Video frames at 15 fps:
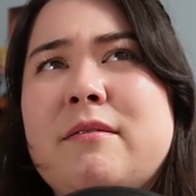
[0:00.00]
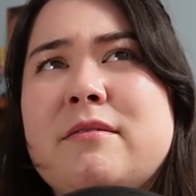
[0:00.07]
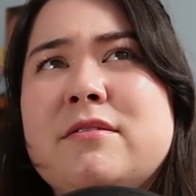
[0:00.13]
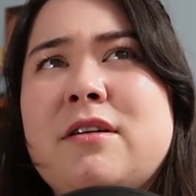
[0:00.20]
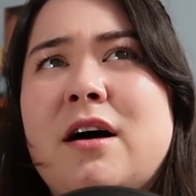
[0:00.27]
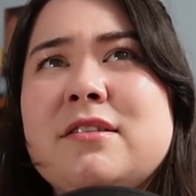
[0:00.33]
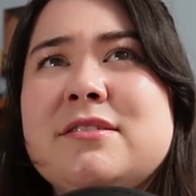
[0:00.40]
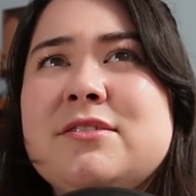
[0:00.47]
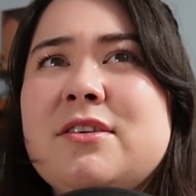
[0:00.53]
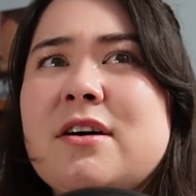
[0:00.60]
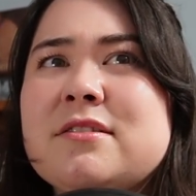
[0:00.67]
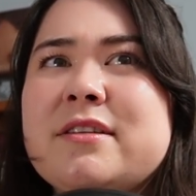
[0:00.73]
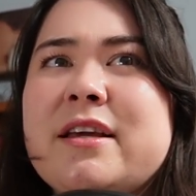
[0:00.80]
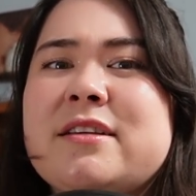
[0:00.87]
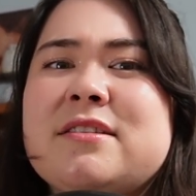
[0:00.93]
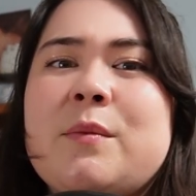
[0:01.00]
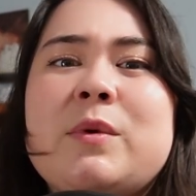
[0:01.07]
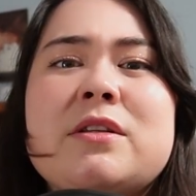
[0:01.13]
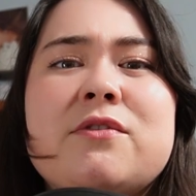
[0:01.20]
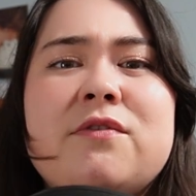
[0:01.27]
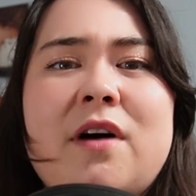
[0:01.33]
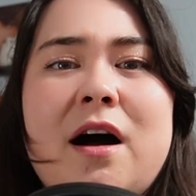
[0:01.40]
not stalked like
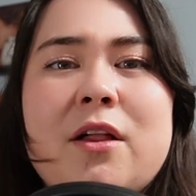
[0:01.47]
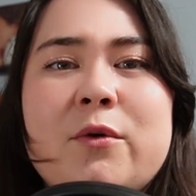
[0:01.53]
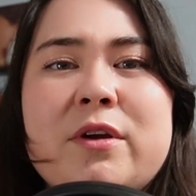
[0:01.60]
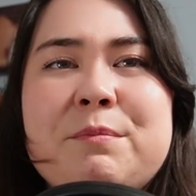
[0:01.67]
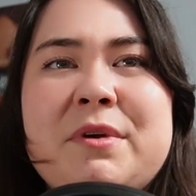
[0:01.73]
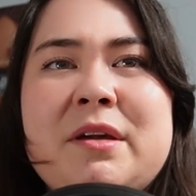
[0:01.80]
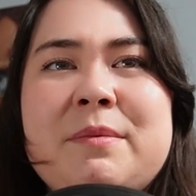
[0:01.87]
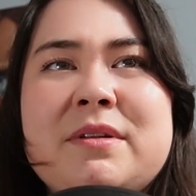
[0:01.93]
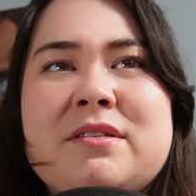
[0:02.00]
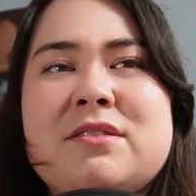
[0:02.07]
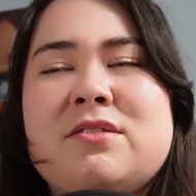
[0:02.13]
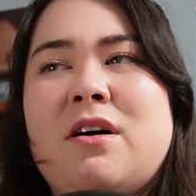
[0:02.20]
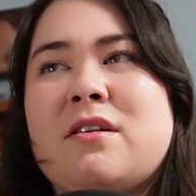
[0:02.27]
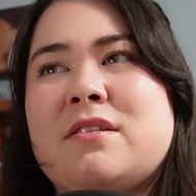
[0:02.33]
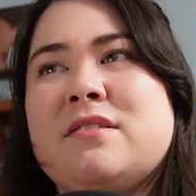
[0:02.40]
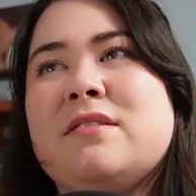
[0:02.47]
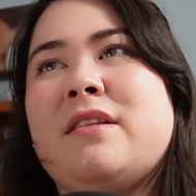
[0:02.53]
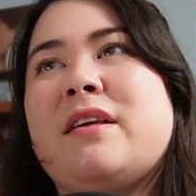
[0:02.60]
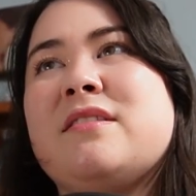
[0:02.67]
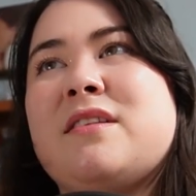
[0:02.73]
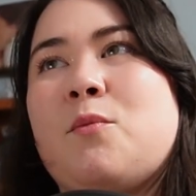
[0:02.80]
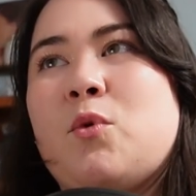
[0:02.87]
someone's following me, but stalked isn't
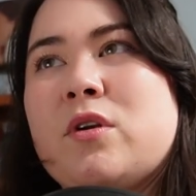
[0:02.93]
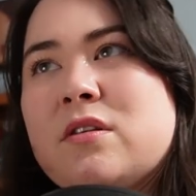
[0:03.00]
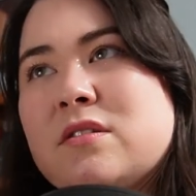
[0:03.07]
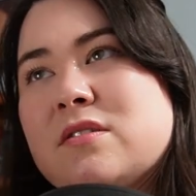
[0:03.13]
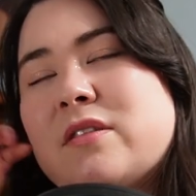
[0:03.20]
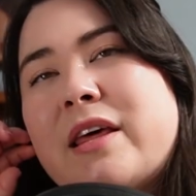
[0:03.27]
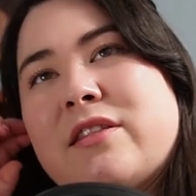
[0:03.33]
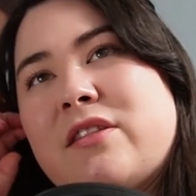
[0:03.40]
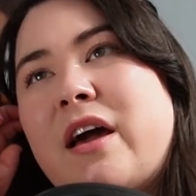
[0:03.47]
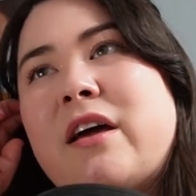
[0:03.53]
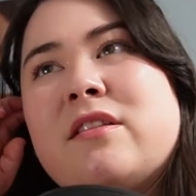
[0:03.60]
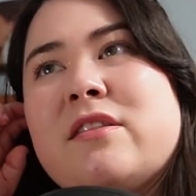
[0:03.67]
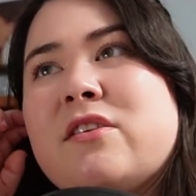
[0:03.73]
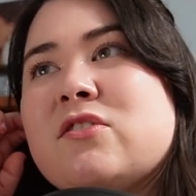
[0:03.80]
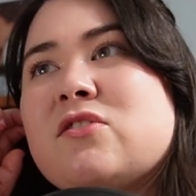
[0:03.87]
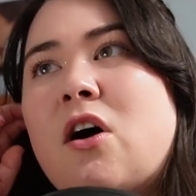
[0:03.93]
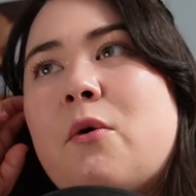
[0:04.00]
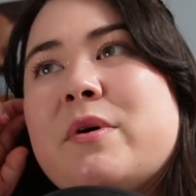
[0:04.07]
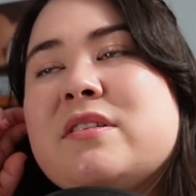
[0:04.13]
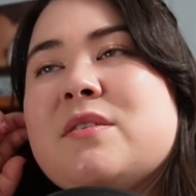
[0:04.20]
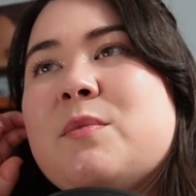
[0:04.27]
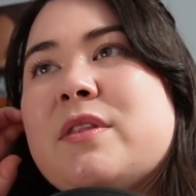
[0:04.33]
like someone like uh, there's
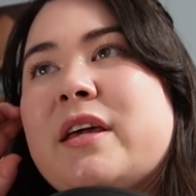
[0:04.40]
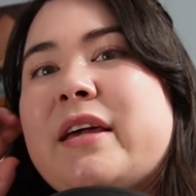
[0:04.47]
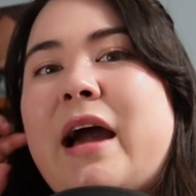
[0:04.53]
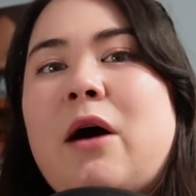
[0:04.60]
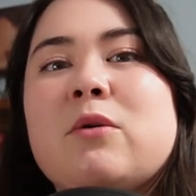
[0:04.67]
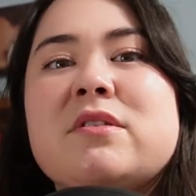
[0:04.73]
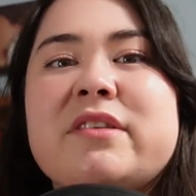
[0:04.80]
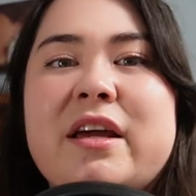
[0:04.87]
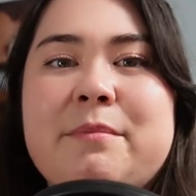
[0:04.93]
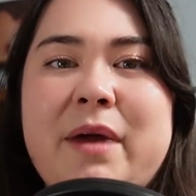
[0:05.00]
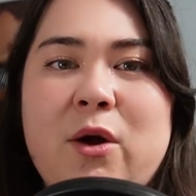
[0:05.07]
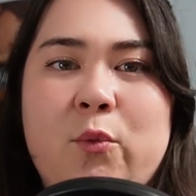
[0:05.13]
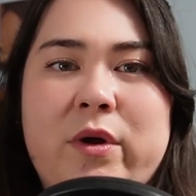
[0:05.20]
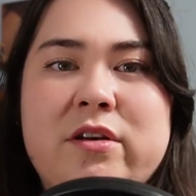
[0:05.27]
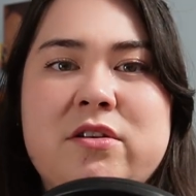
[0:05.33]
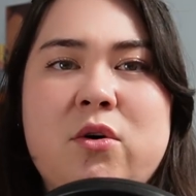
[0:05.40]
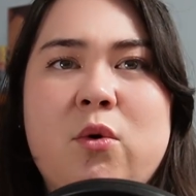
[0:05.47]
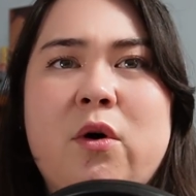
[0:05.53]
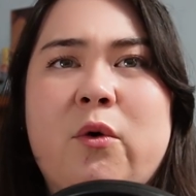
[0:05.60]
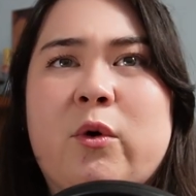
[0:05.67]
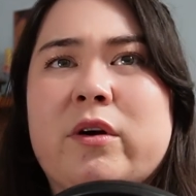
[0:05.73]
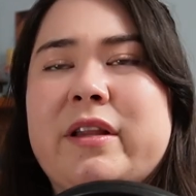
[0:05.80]
always someone like outside my
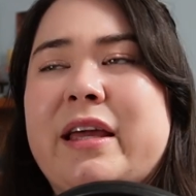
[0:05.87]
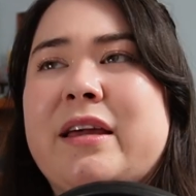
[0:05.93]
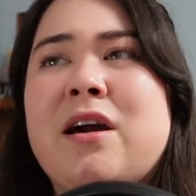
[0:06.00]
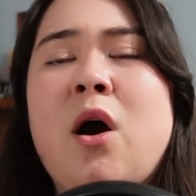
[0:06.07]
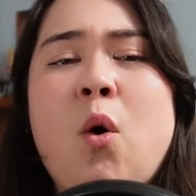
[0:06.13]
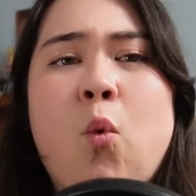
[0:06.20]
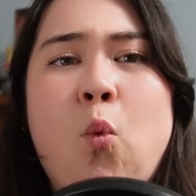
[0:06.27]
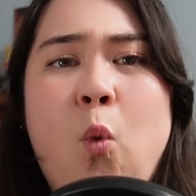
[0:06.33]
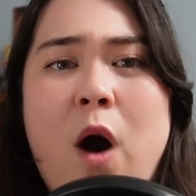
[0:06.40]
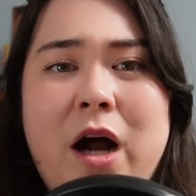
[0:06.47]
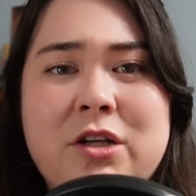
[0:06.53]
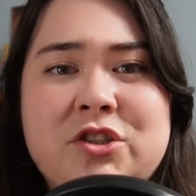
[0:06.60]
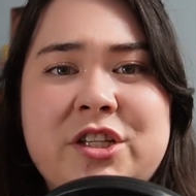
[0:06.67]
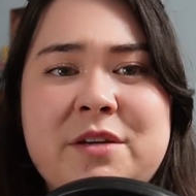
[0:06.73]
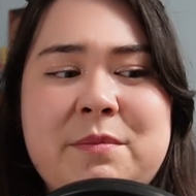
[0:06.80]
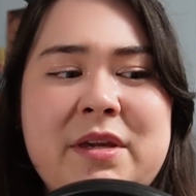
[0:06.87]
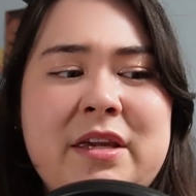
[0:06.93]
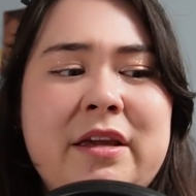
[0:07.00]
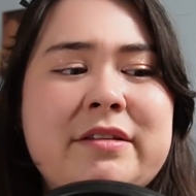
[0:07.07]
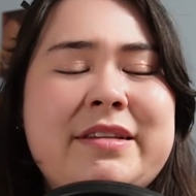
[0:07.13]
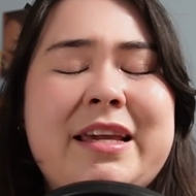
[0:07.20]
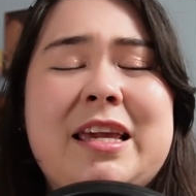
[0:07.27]
window or like watching
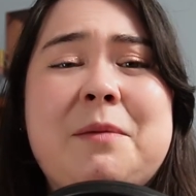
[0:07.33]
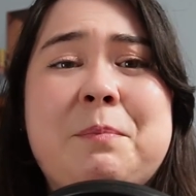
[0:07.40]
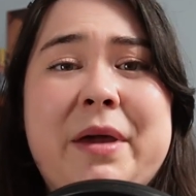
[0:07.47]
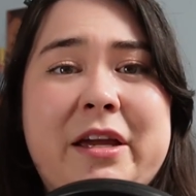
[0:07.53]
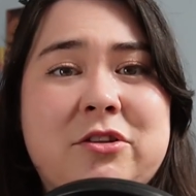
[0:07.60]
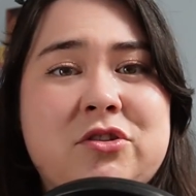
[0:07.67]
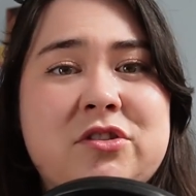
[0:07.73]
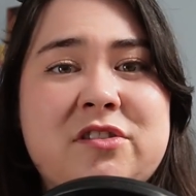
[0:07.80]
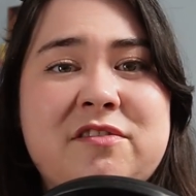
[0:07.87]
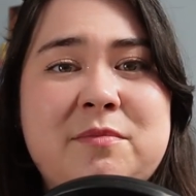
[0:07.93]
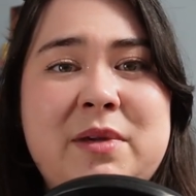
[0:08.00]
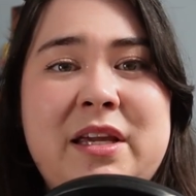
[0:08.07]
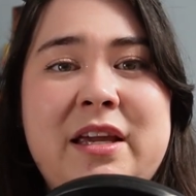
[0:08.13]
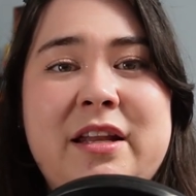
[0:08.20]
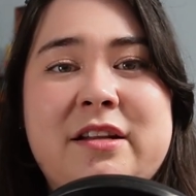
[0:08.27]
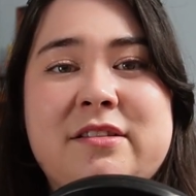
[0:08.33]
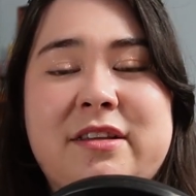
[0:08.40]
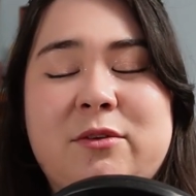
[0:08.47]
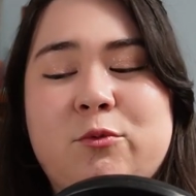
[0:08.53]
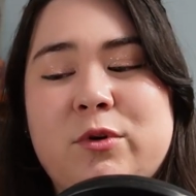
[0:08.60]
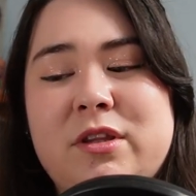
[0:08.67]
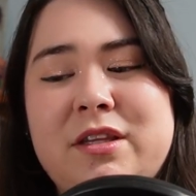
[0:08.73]
me and taking pictures of me, and it's
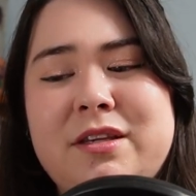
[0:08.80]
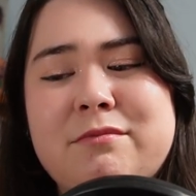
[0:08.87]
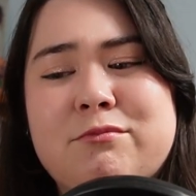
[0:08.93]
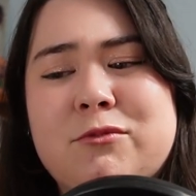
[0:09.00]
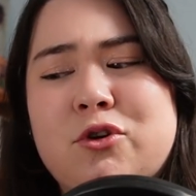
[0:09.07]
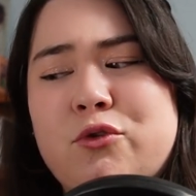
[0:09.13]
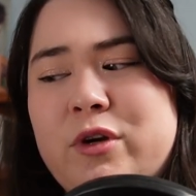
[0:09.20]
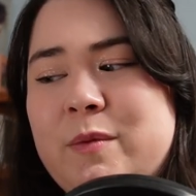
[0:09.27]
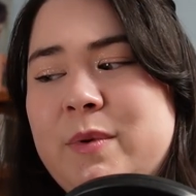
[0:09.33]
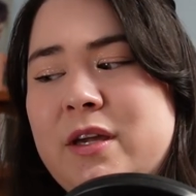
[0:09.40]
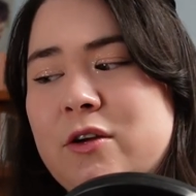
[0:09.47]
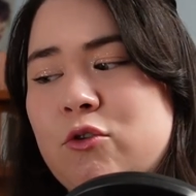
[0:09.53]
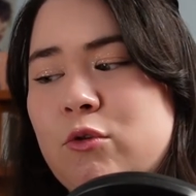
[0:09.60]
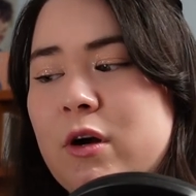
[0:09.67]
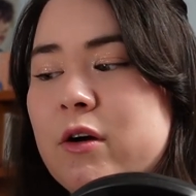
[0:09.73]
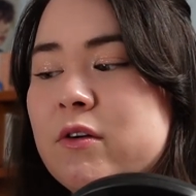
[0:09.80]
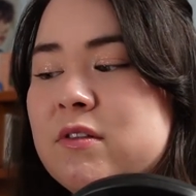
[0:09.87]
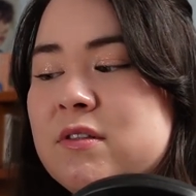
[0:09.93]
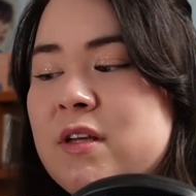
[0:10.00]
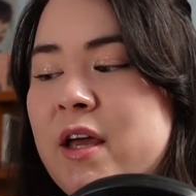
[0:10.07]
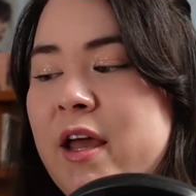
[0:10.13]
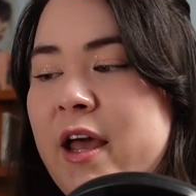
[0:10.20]
like really creepy and
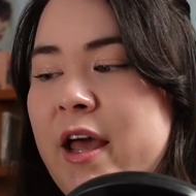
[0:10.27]
gross,